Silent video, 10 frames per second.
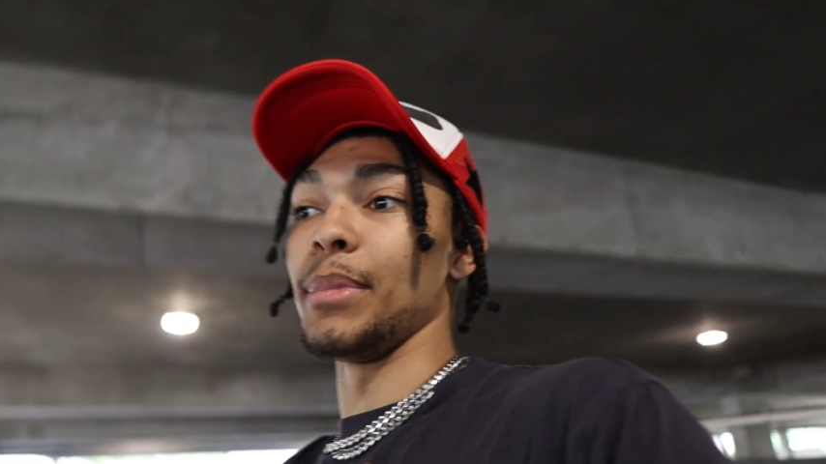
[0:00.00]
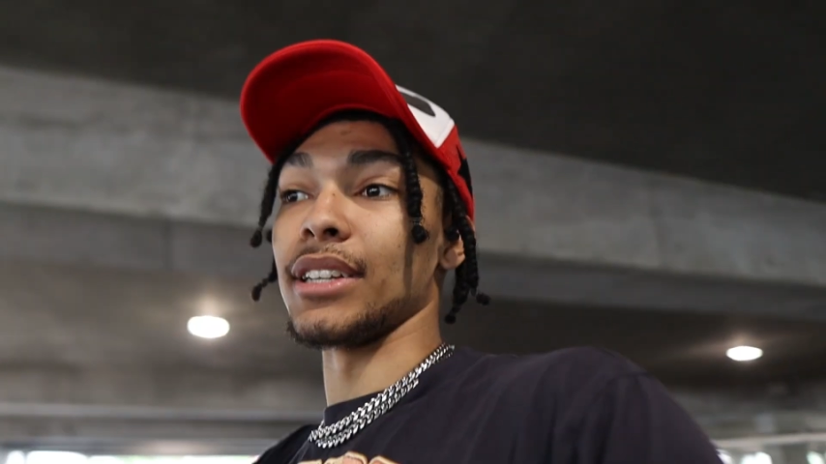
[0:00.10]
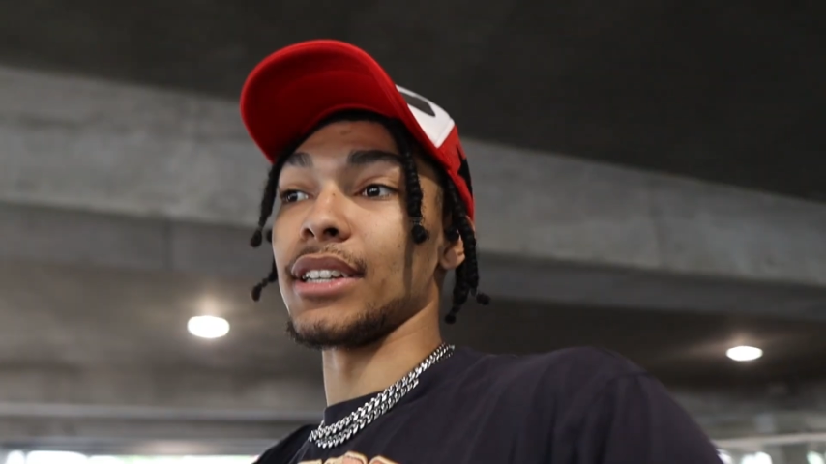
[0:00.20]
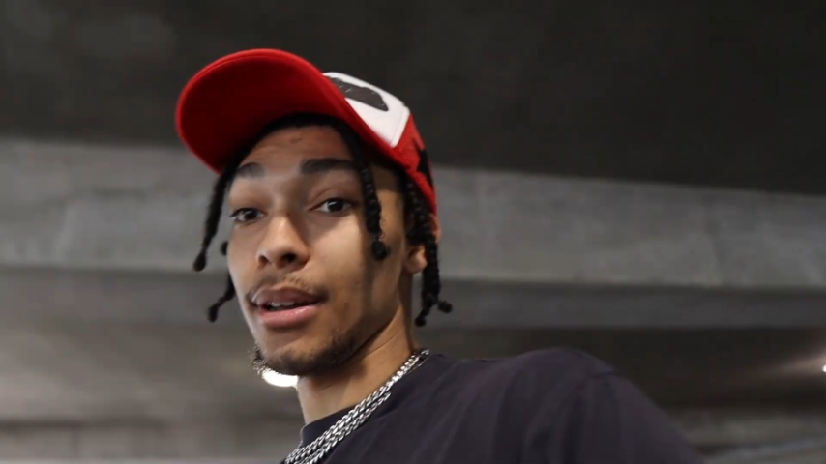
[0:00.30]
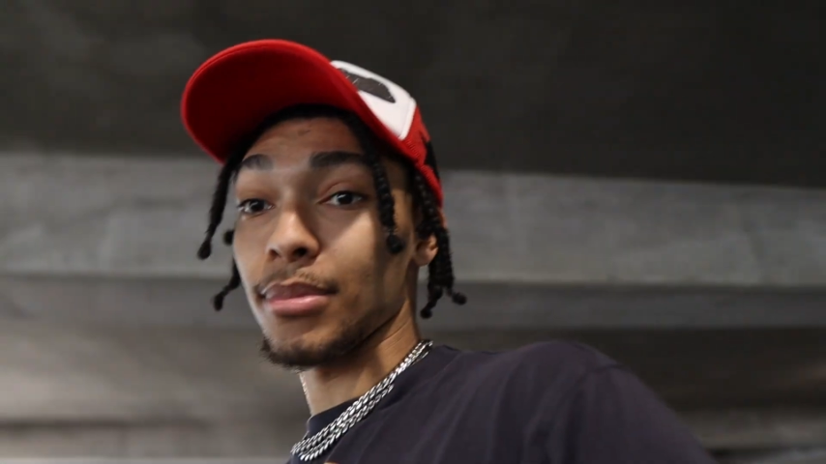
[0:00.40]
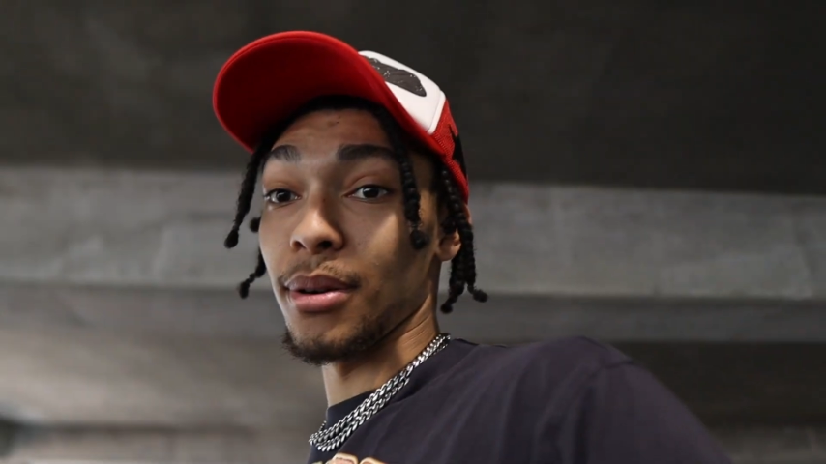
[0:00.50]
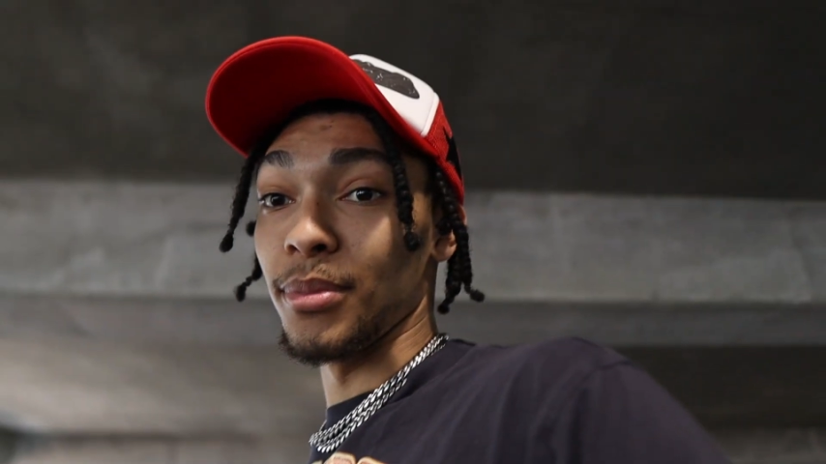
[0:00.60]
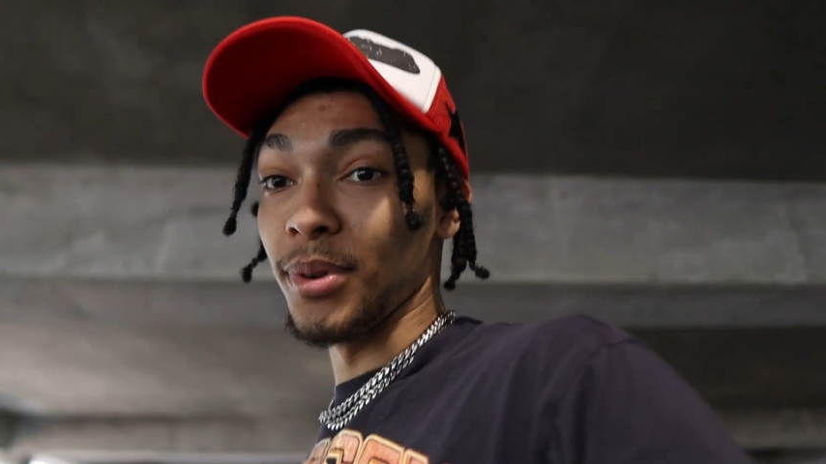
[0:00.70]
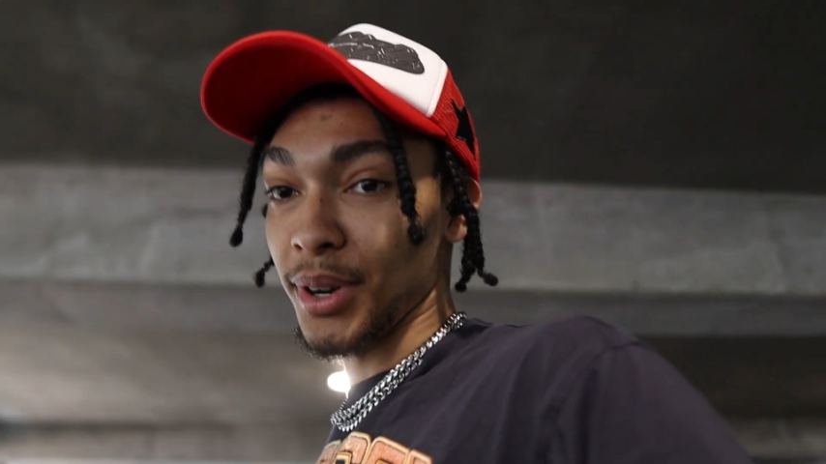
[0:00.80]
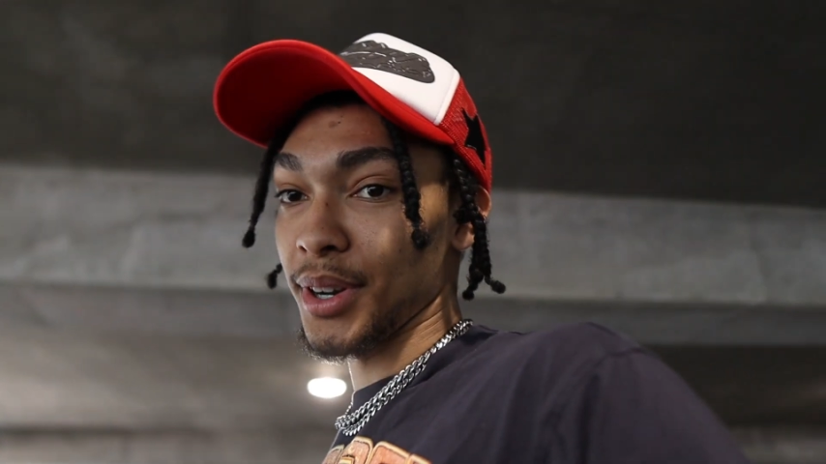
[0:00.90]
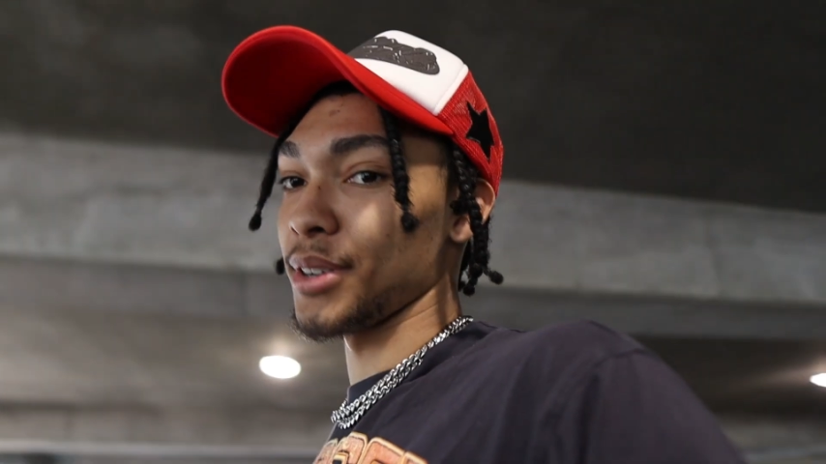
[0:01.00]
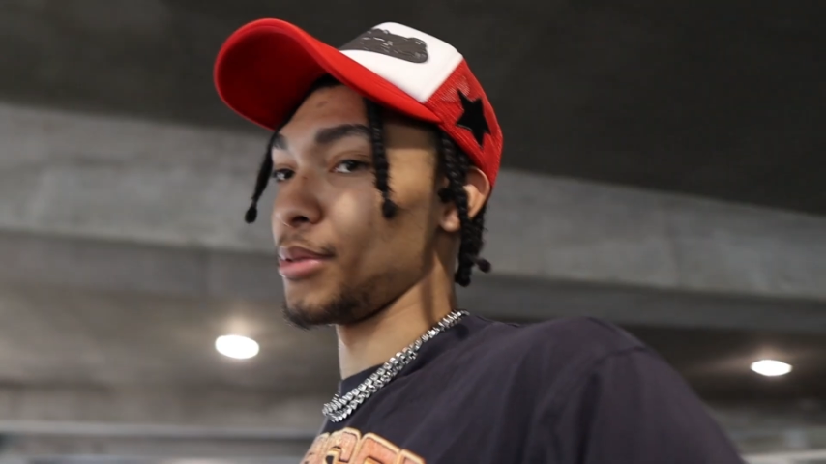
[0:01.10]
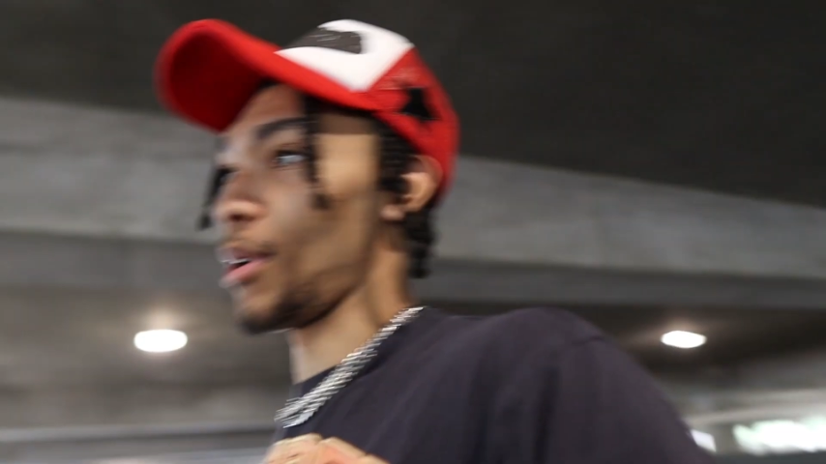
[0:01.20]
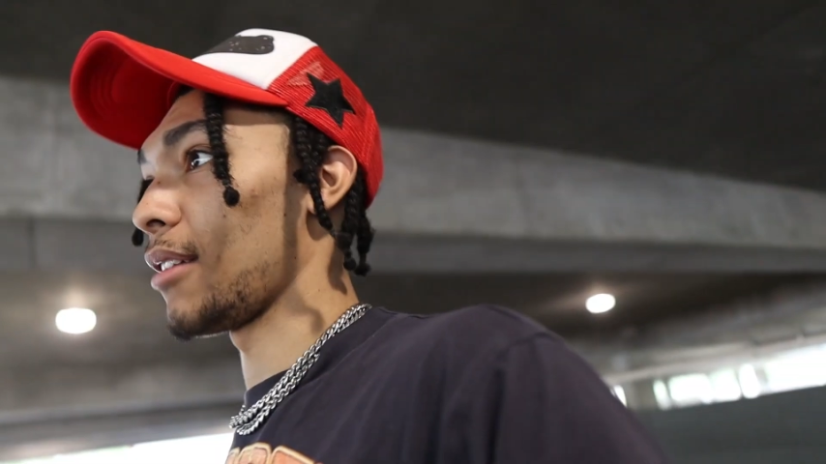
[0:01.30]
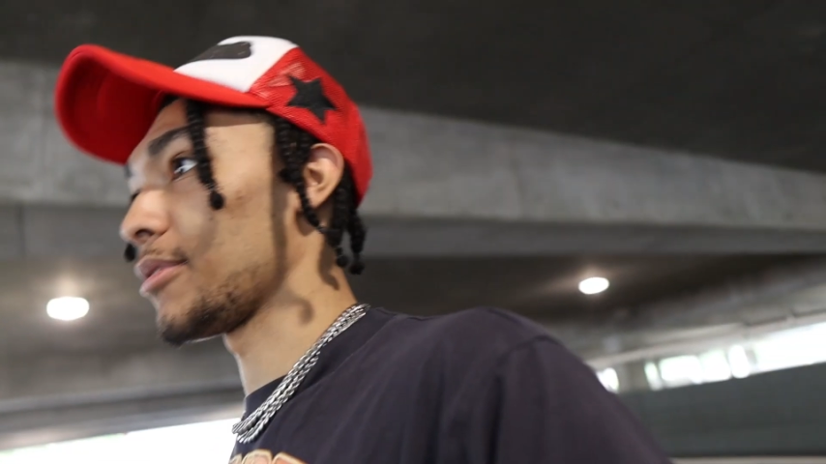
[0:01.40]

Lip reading: messed up no more, why